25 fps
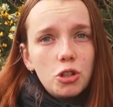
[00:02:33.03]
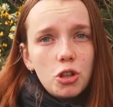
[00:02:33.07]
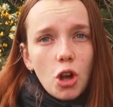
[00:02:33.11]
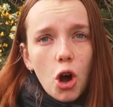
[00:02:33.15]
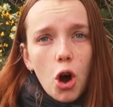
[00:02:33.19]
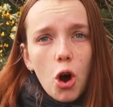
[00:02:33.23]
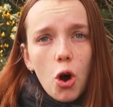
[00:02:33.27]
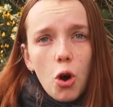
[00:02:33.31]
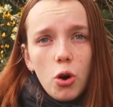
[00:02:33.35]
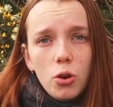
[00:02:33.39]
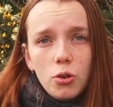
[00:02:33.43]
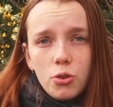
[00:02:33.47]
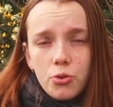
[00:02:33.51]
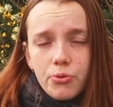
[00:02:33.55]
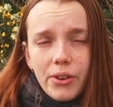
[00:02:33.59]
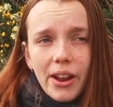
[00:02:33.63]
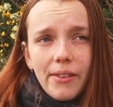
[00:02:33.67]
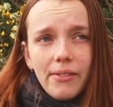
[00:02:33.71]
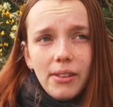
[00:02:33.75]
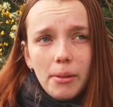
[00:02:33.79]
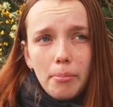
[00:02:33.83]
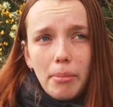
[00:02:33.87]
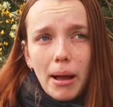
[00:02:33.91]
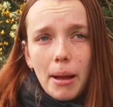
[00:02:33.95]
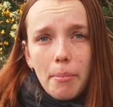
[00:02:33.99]
so
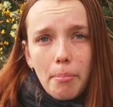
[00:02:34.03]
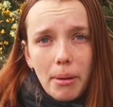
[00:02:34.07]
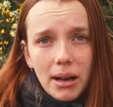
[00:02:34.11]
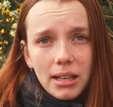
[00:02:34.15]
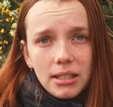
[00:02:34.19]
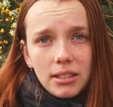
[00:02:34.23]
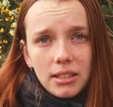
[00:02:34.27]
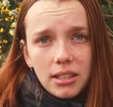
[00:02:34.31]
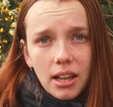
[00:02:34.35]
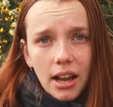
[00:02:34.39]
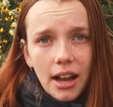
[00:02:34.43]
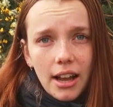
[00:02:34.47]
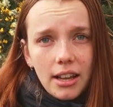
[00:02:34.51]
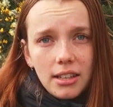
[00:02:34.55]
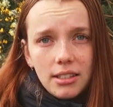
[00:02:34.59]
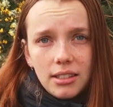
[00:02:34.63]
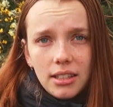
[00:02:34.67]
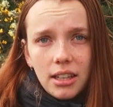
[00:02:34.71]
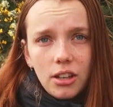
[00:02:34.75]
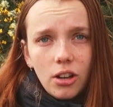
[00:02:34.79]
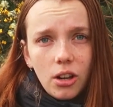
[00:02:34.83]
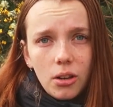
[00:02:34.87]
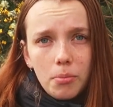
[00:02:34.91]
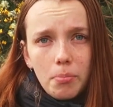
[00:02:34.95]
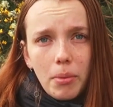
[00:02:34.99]
travel by bus,
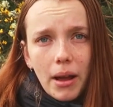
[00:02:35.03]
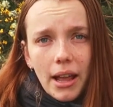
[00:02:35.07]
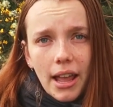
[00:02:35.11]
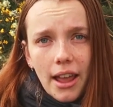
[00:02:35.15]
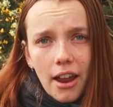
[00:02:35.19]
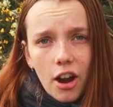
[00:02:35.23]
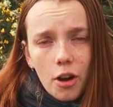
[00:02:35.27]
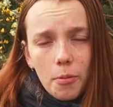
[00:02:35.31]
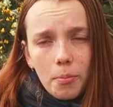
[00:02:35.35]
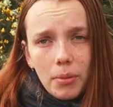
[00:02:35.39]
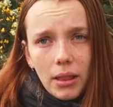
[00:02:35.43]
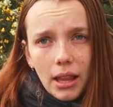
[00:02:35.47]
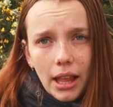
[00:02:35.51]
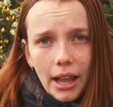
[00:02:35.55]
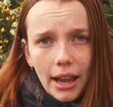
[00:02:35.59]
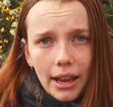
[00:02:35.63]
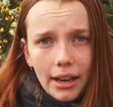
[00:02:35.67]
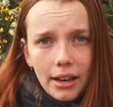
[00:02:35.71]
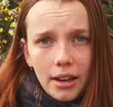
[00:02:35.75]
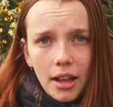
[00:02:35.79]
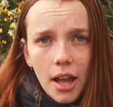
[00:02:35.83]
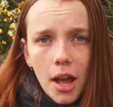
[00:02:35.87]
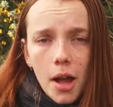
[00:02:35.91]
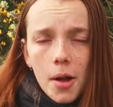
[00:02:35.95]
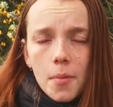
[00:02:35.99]
guys, and not by
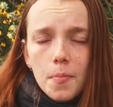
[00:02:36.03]
airplane.